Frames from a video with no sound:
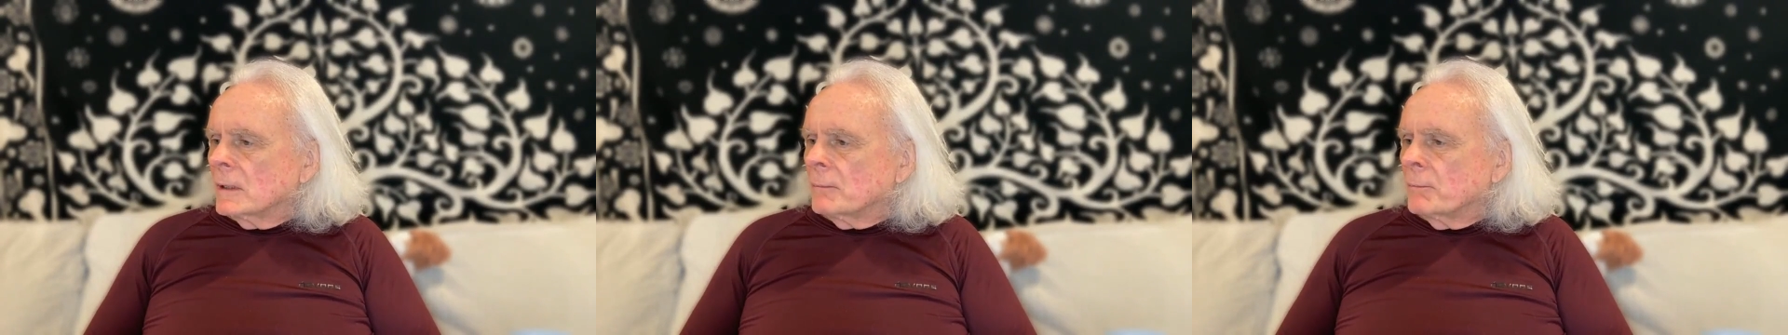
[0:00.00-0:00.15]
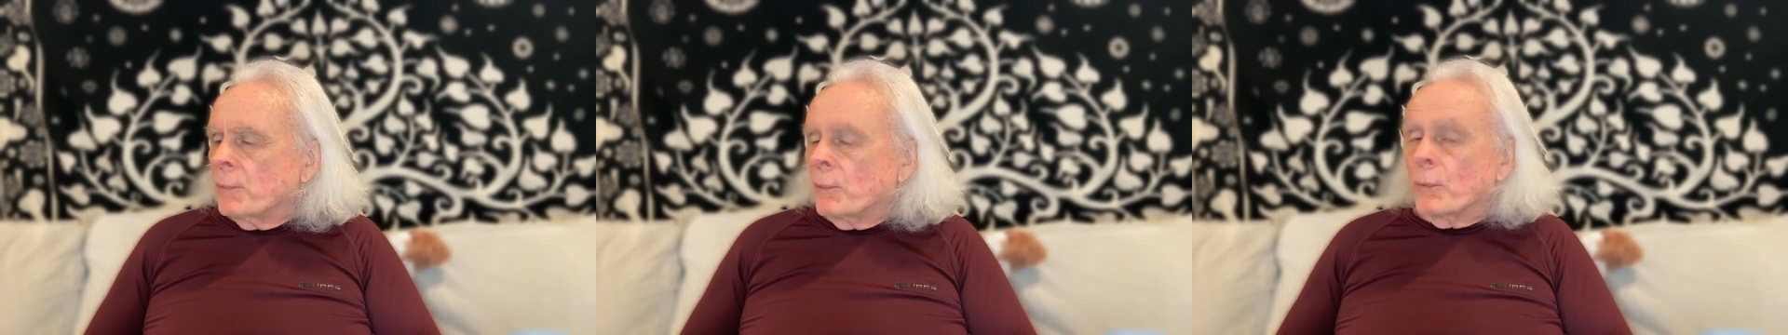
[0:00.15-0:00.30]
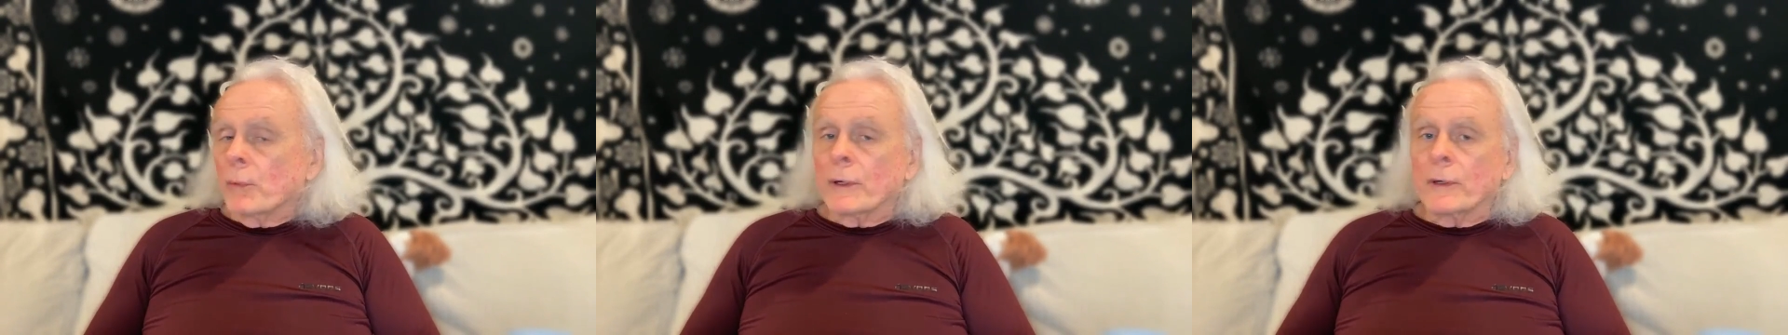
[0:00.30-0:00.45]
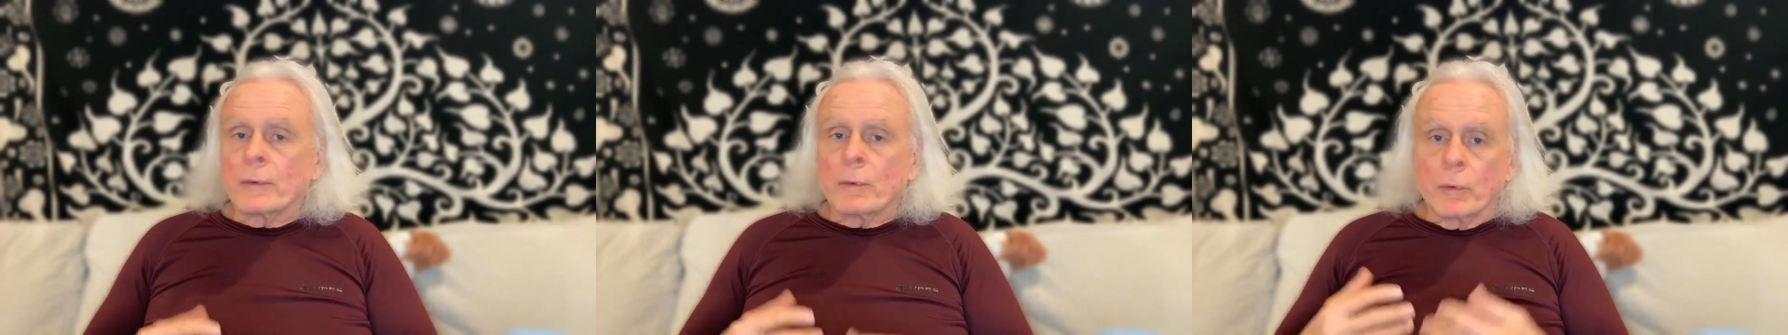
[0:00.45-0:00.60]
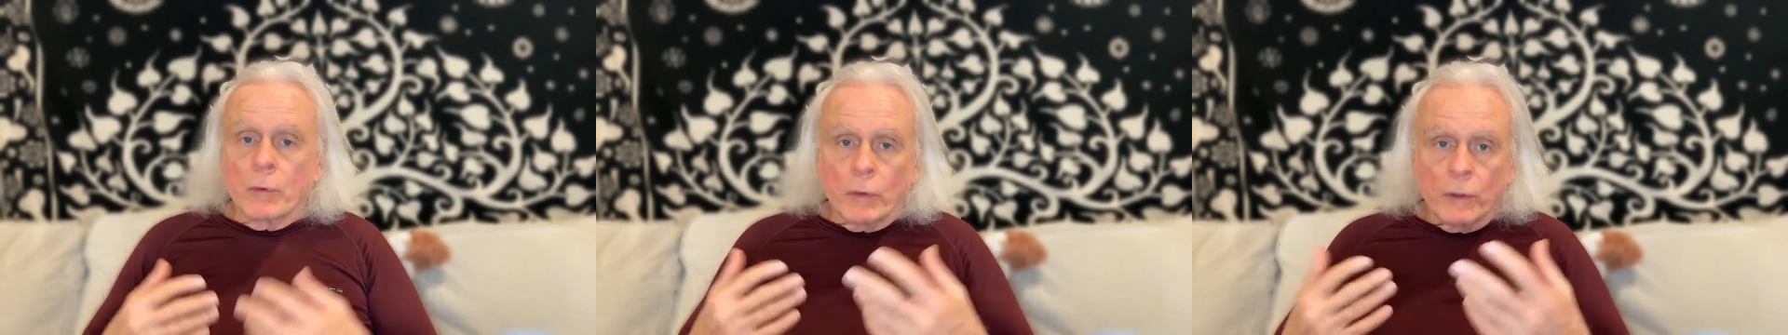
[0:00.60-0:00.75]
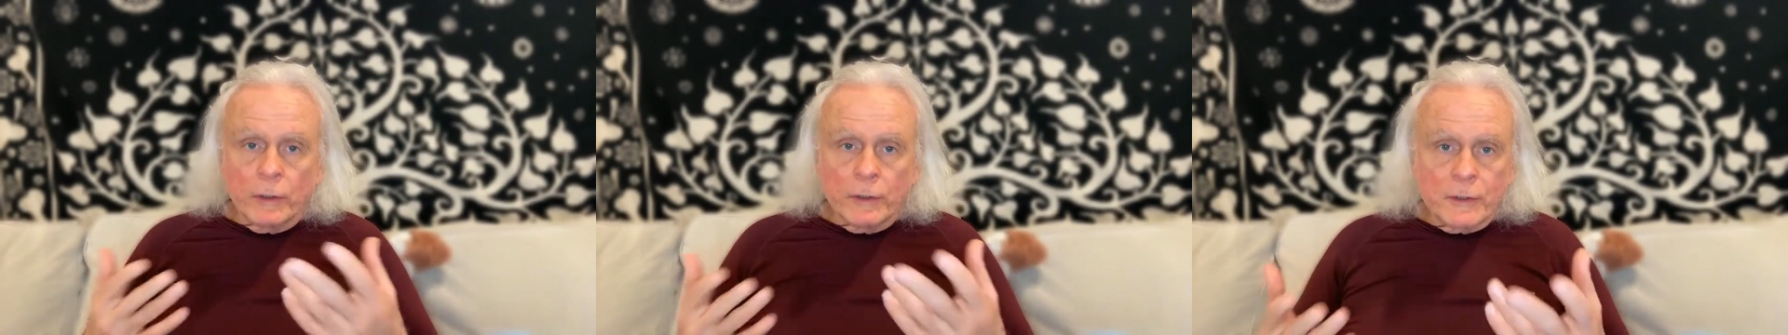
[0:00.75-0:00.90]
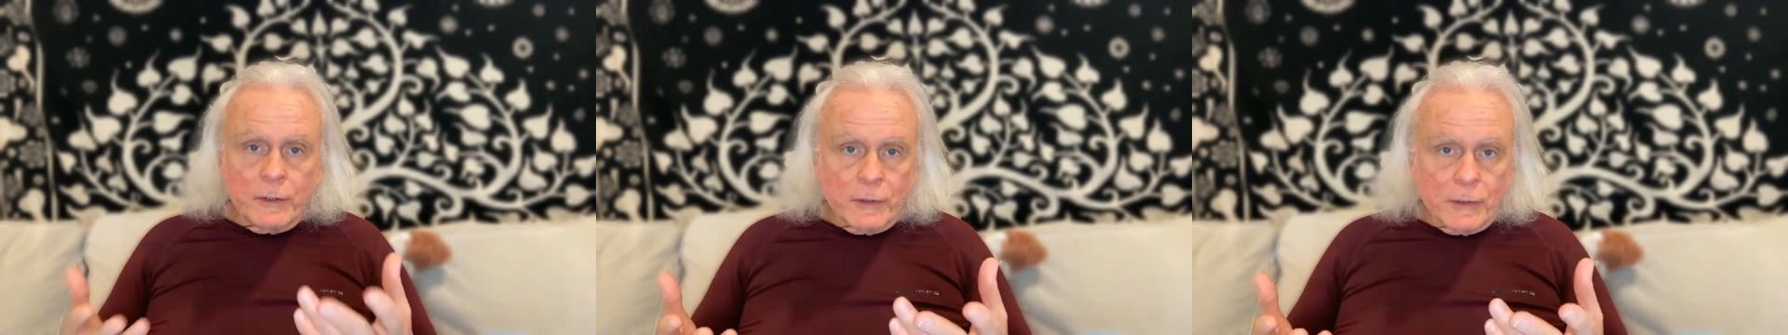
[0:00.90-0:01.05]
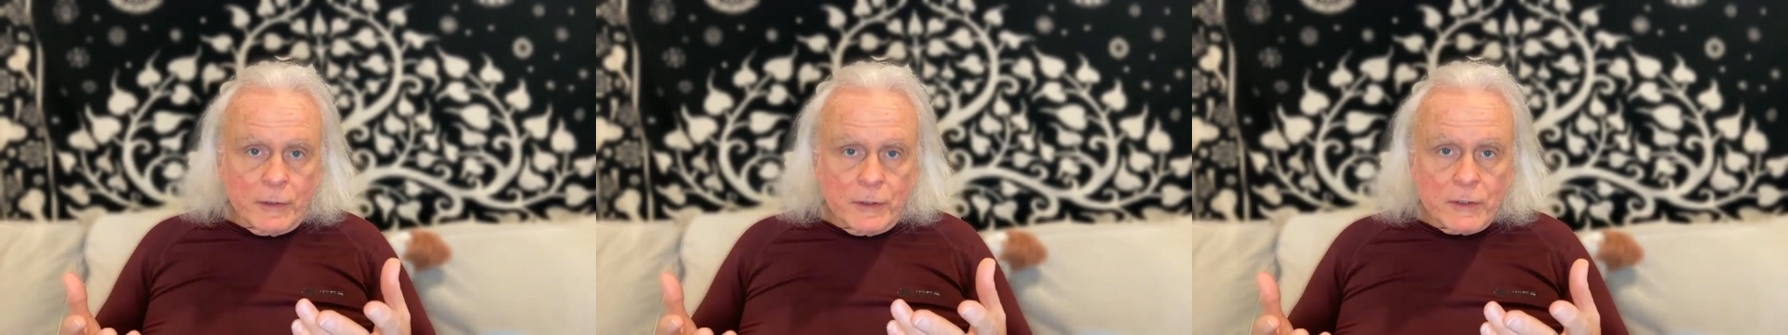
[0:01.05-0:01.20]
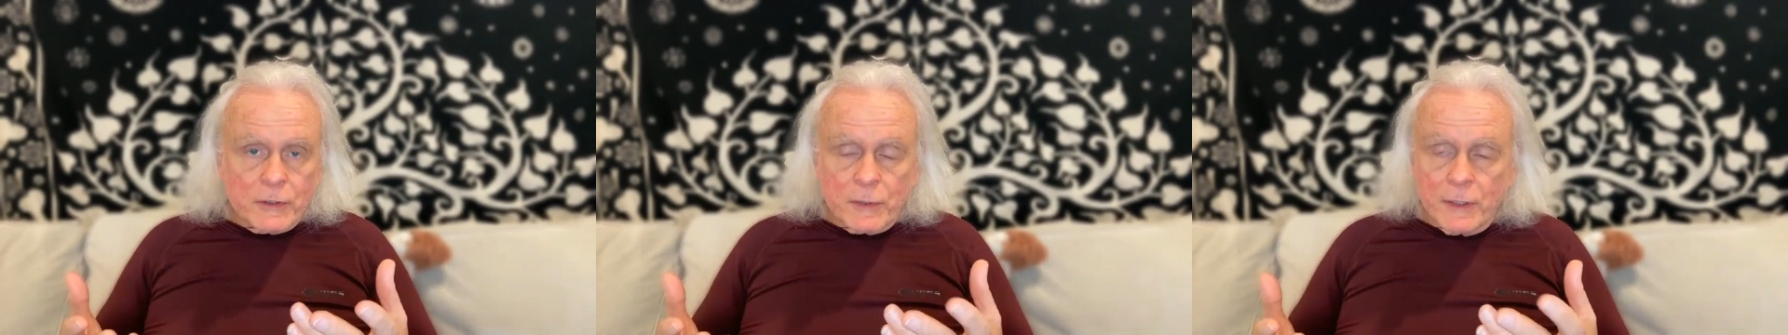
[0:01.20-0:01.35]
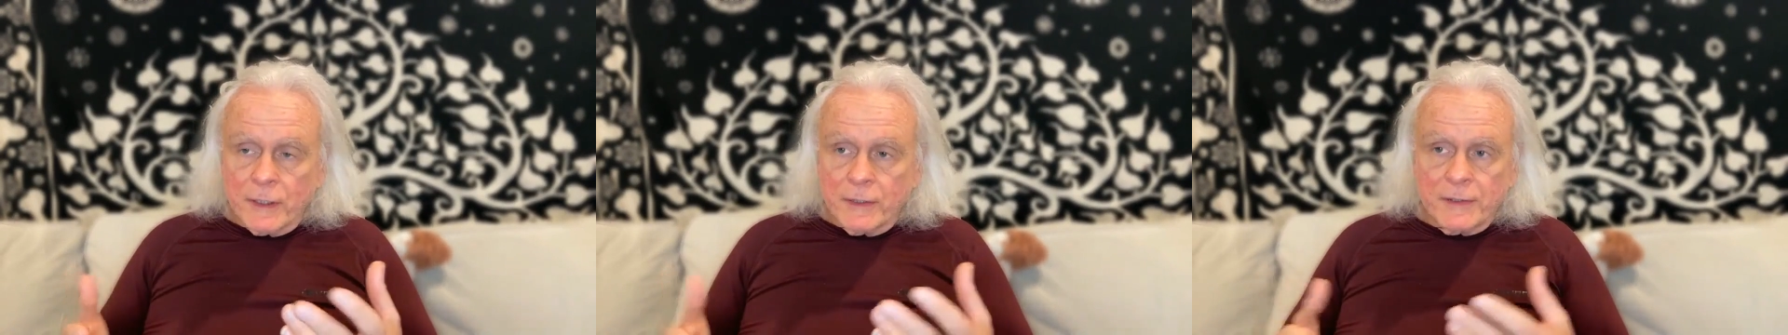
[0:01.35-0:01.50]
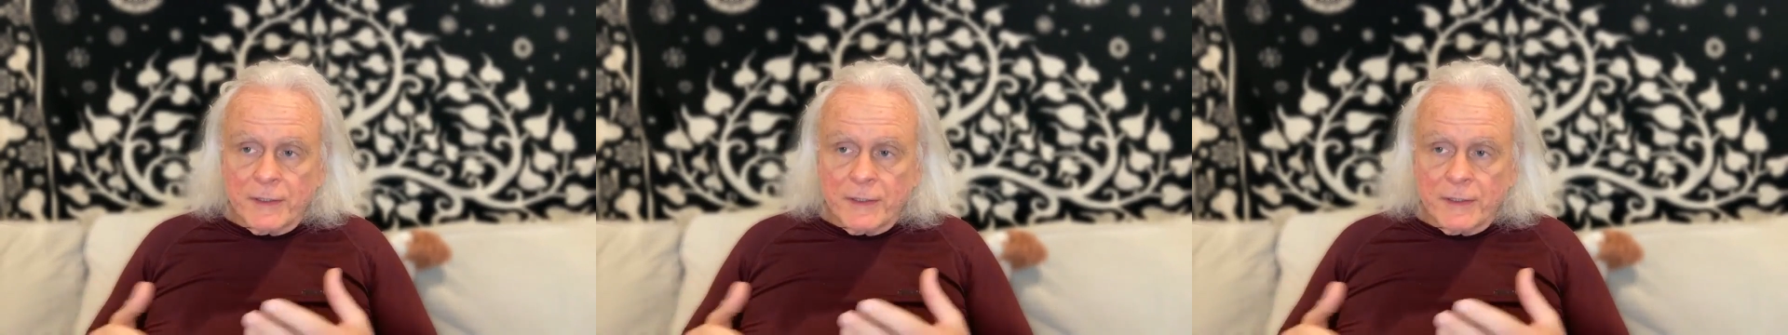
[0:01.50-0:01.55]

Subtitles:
born orators, right?